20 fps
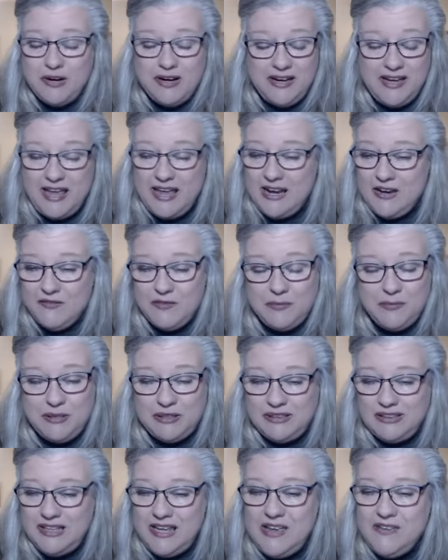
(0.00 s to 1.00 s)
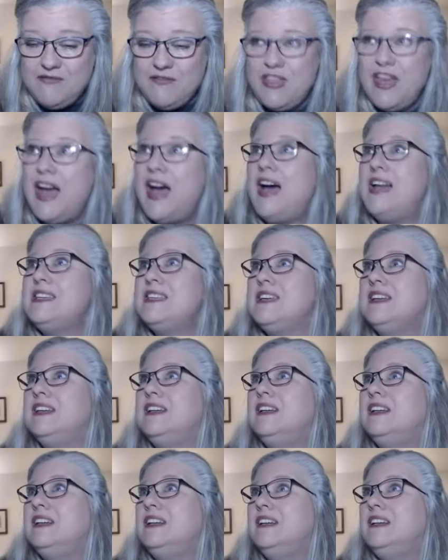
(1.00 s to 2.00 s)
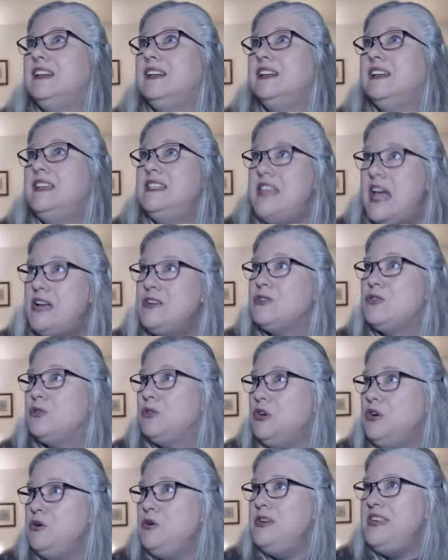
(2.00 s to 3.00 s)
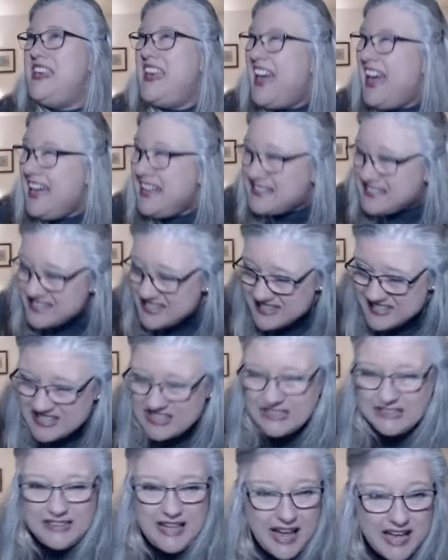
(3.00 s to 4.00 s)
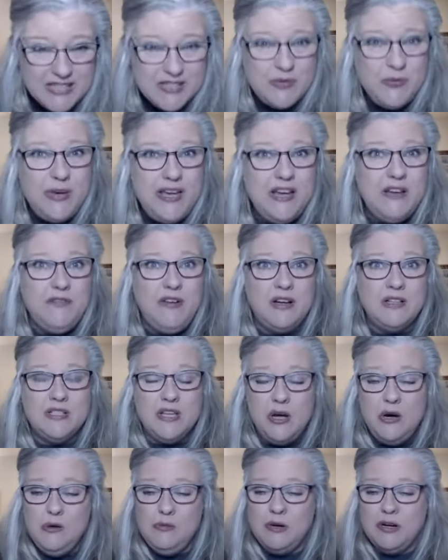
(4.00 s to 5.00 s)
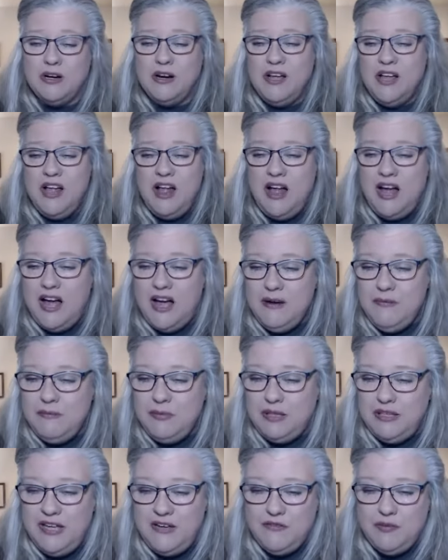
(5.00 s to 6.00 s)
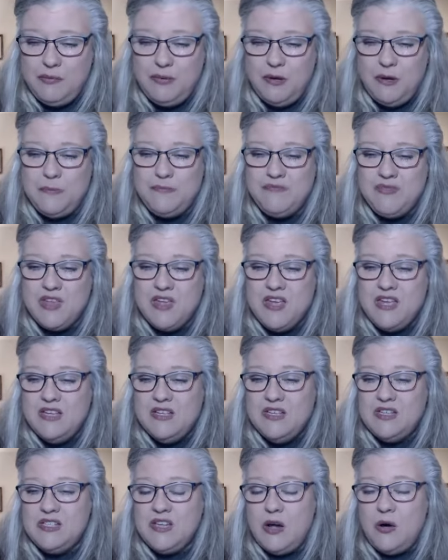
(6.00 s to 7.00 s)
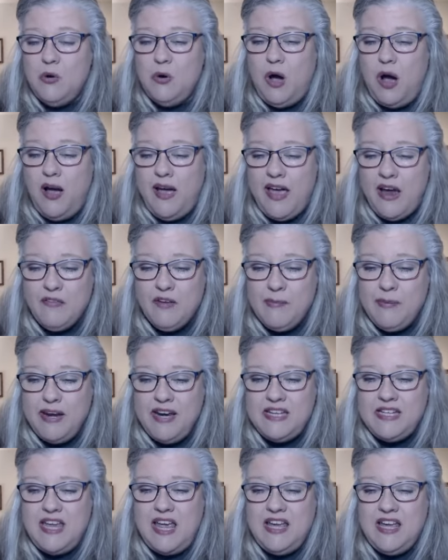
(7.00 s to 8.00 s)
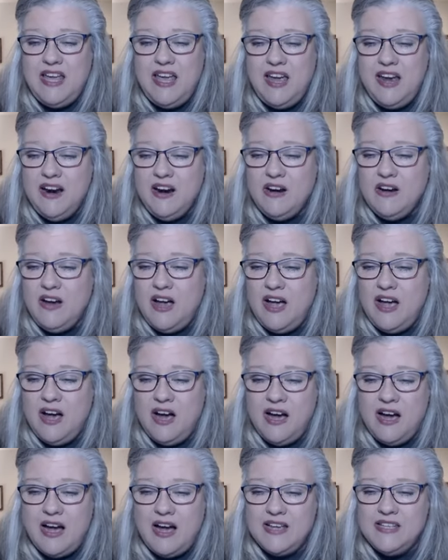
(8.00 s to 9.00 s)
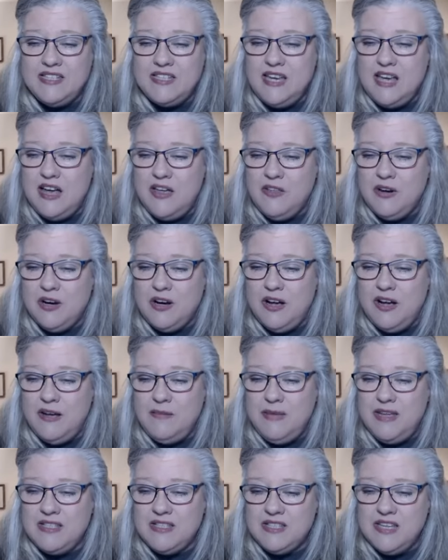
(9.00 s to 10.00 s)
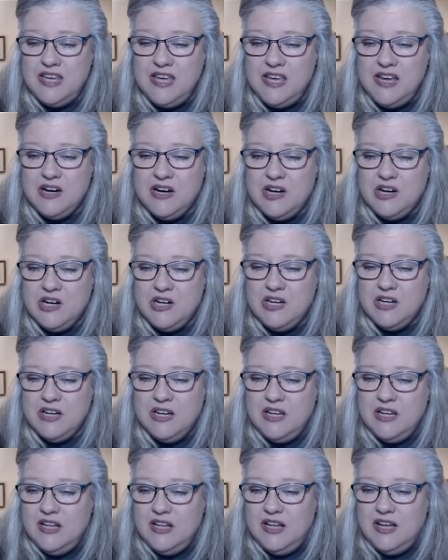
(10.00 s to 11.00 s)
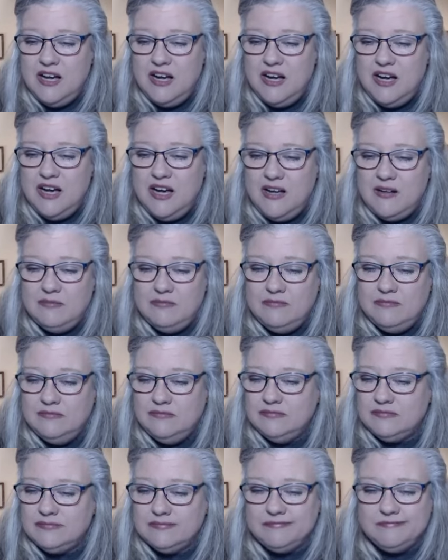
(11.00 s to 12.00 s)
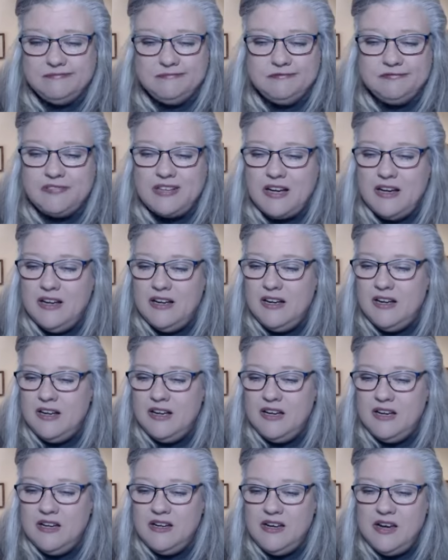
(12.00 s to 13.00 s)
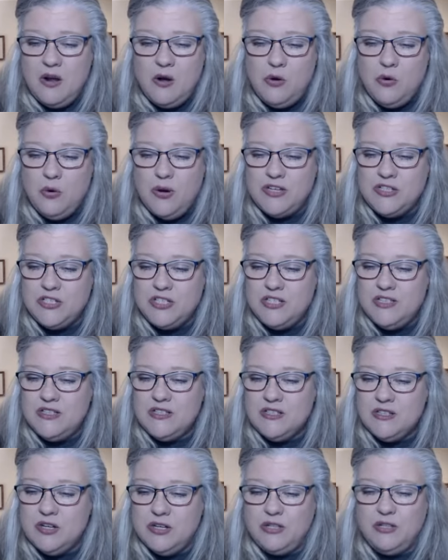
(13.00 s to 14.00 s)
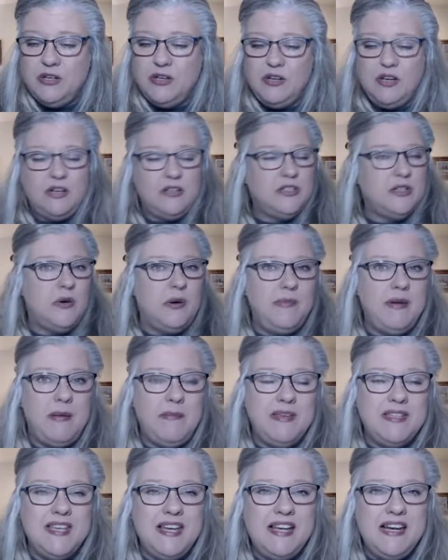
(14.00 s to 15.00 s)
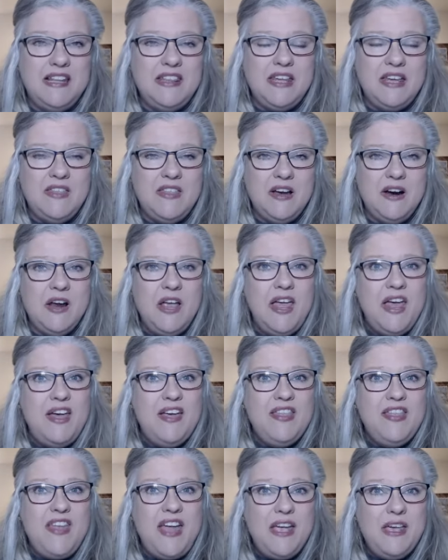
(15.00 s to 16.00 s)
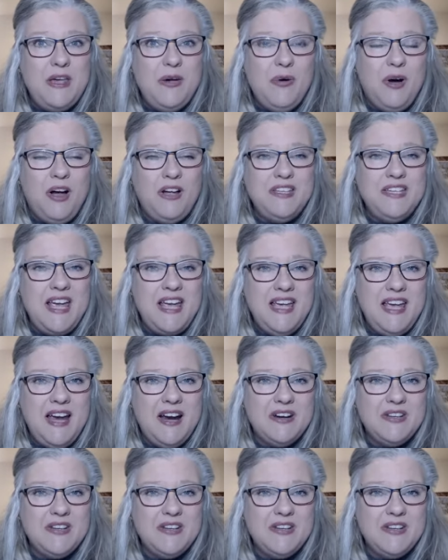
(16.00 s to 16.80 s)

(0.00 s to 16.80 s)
I can't even believe that that true? Yes, the last week of October. Unbelievable. So, everybody take care. Uh, I see other comments here. Um, no questions. Good, good, good. So, I'm not missing anything there. Thank you all. Take care.